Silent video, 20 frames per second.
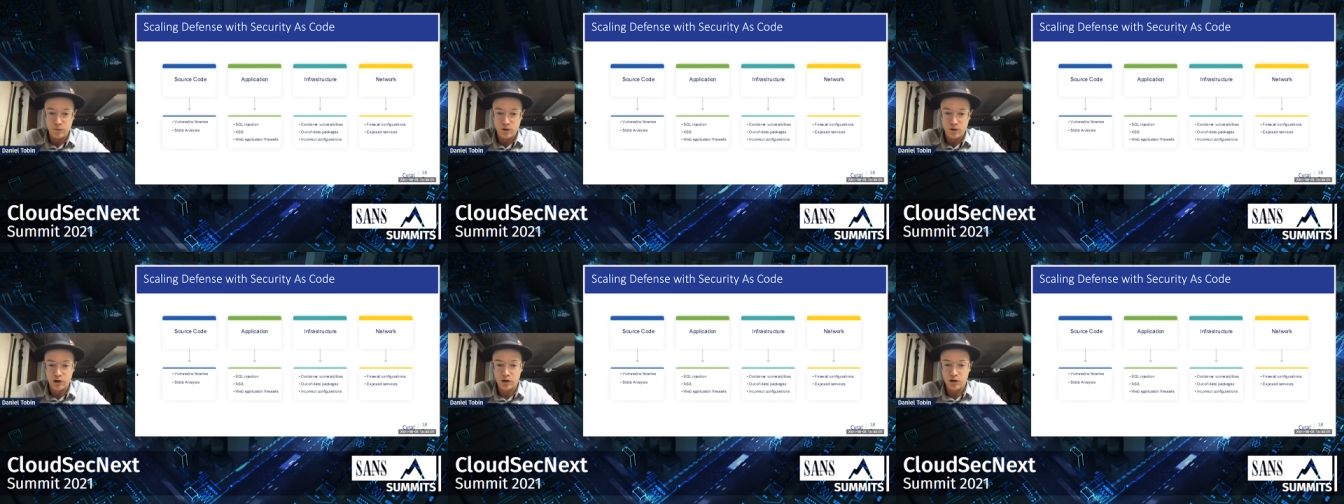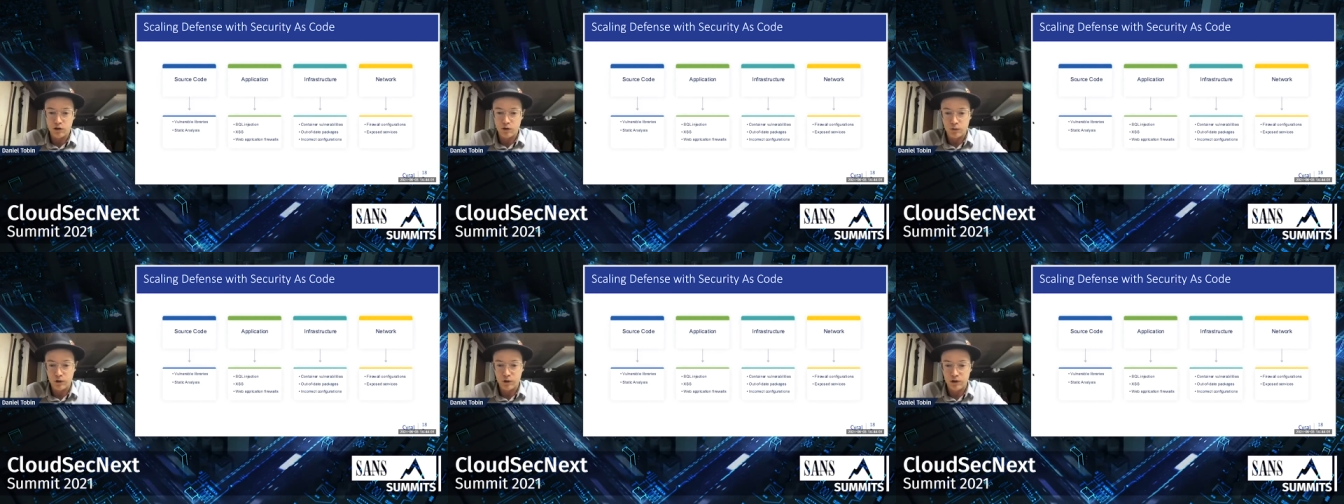and
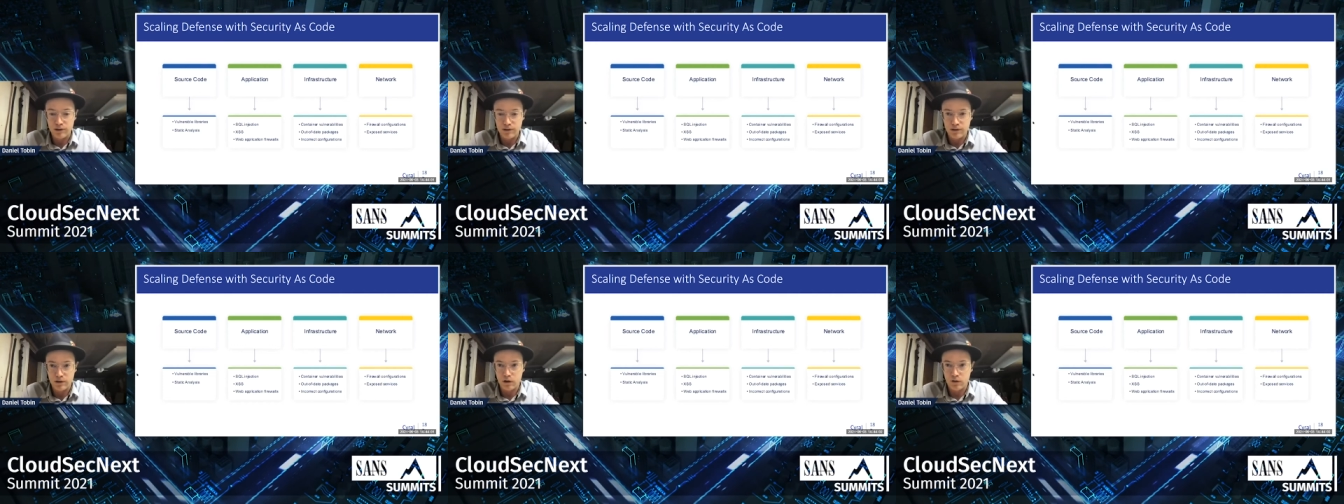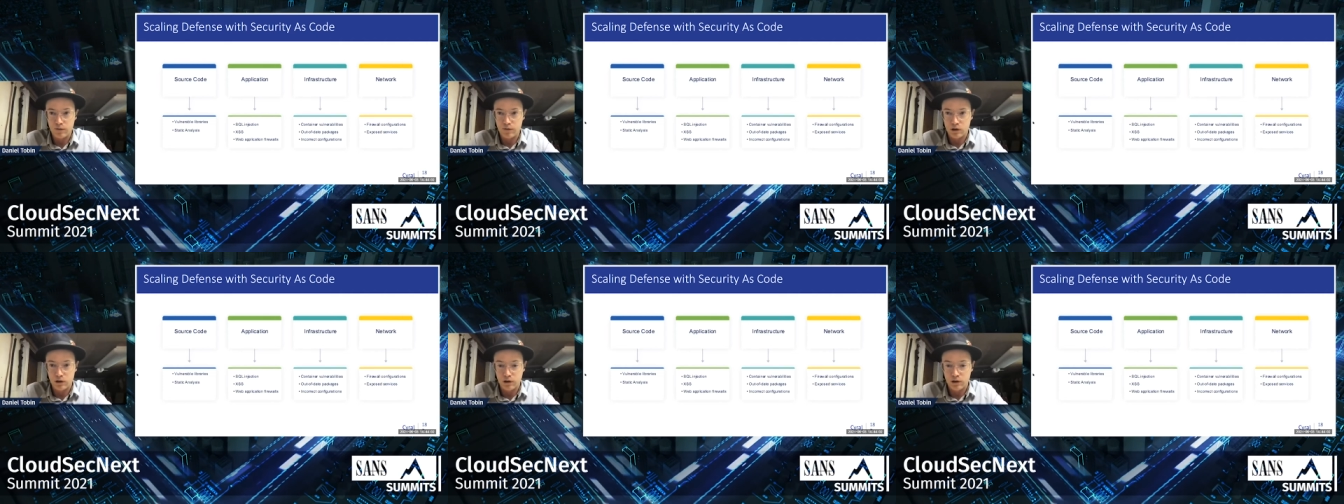increase the
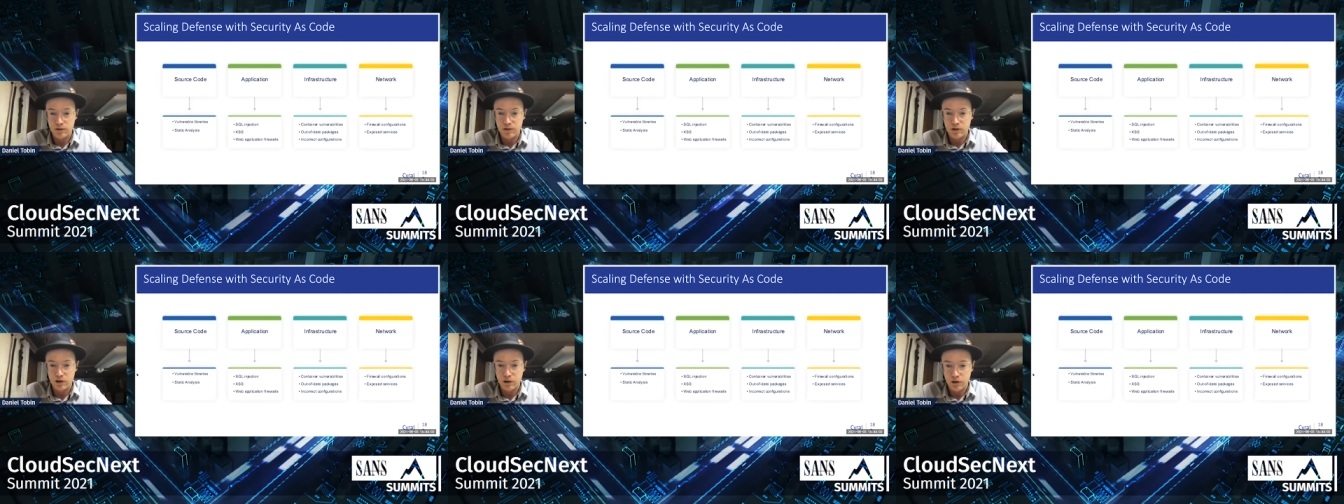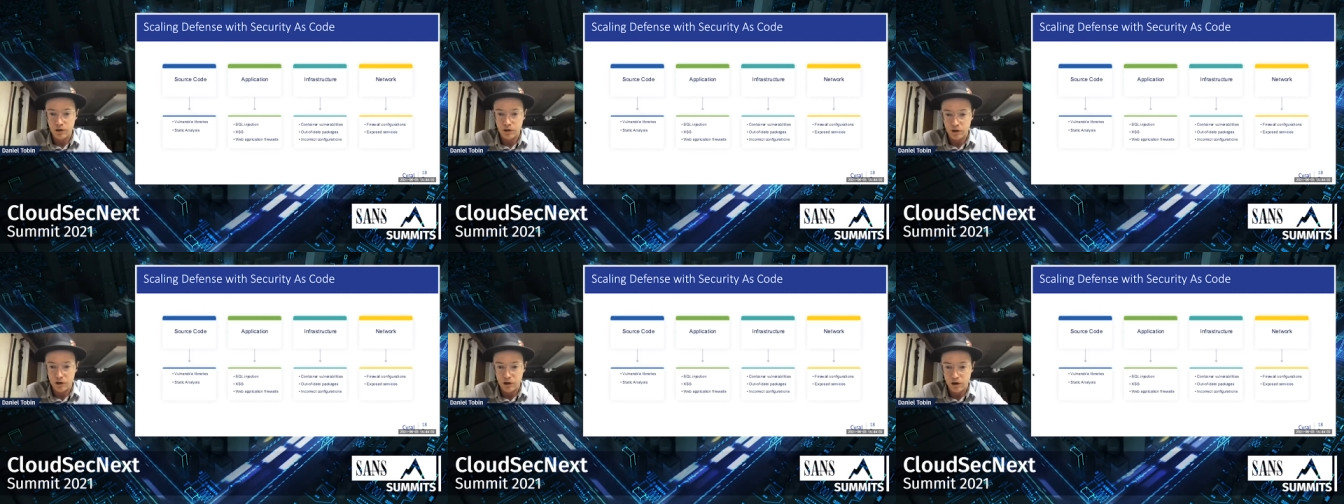overall
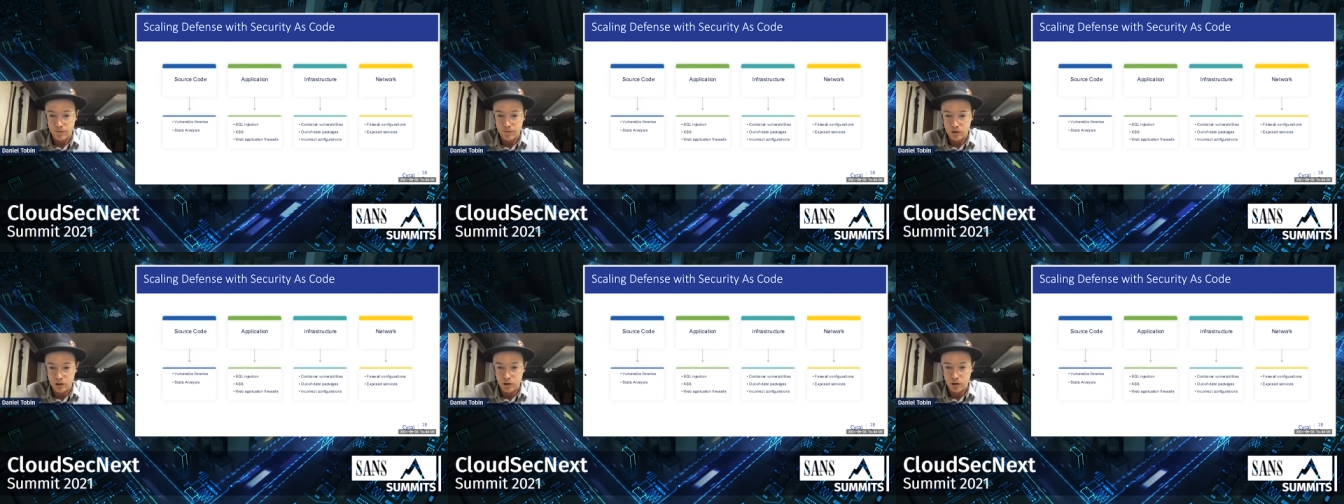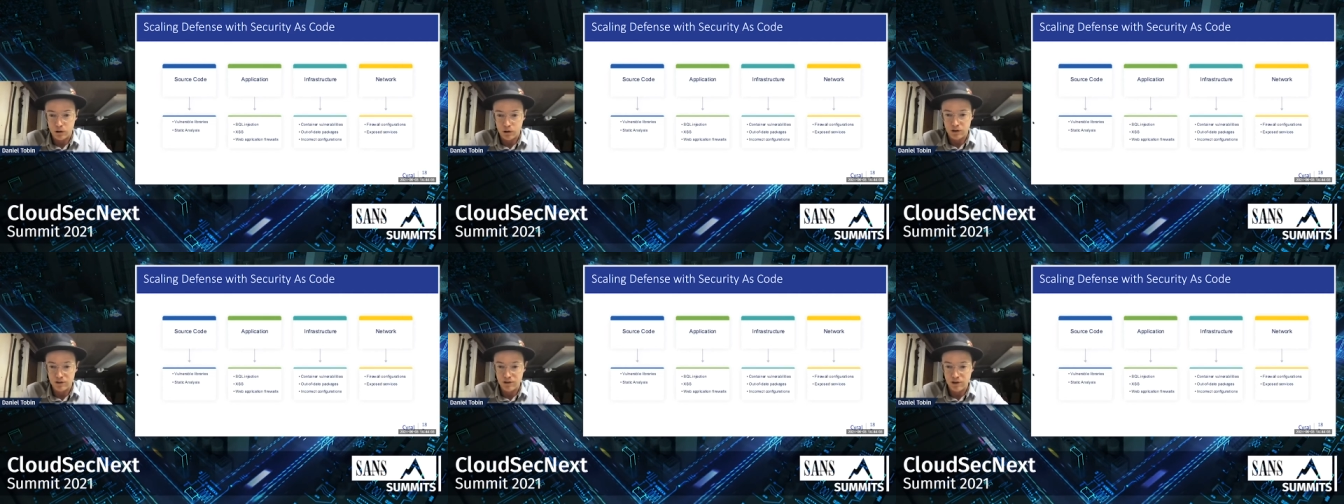security of your
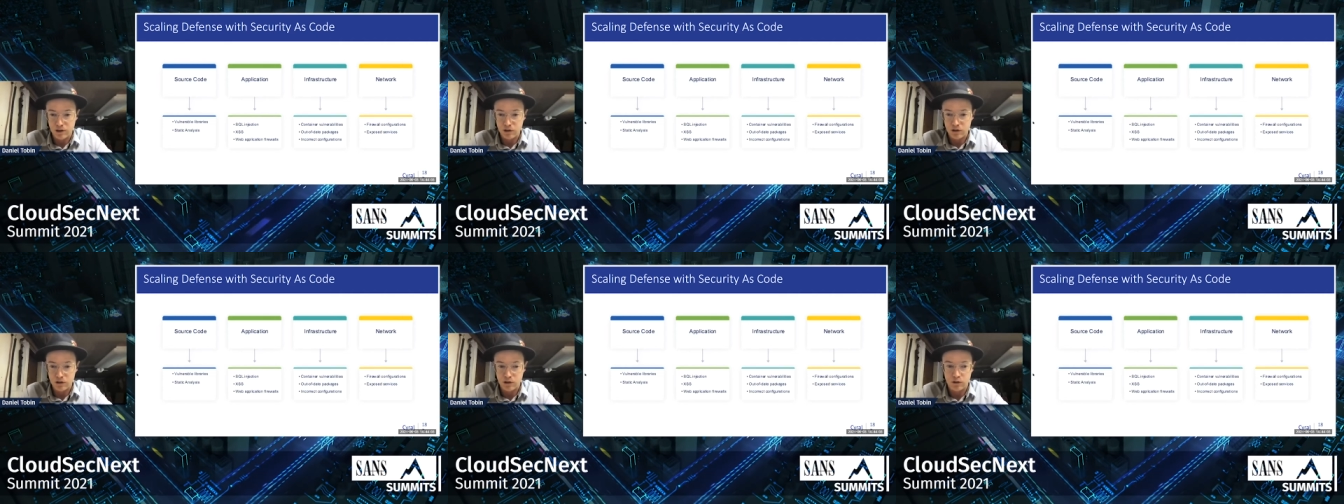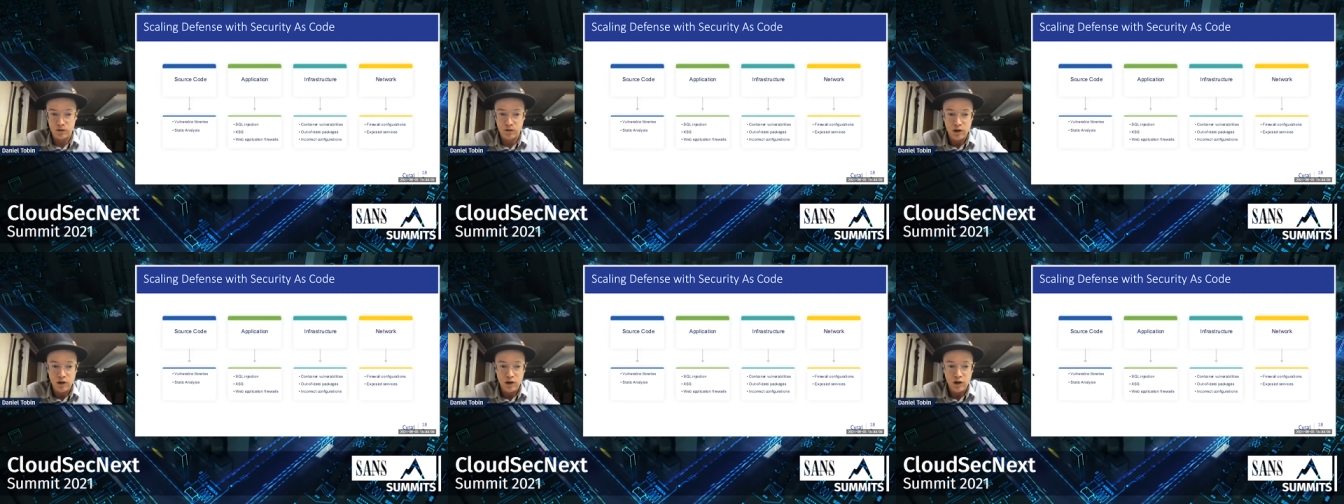organization.